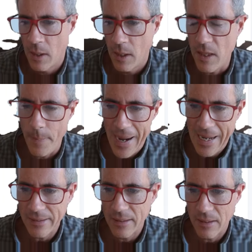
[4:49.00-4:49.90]
In the
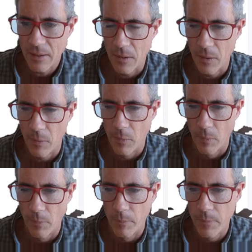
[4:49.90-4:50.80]
past,
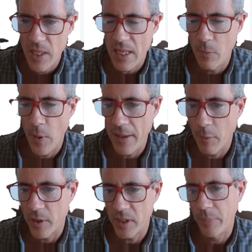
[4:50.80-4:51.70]
the way they
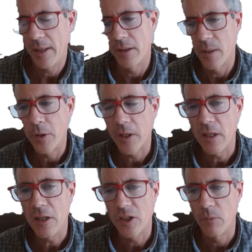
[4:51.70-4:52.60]
were displayed on the booking
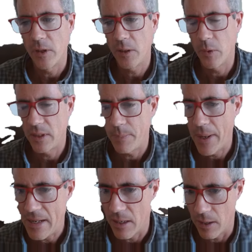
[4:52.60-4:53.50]
engine really was
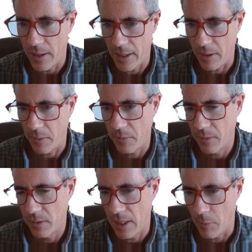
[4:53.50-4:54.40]
dependent on how
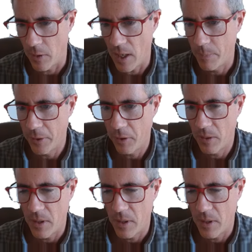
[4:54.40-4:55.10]
they were uploaded.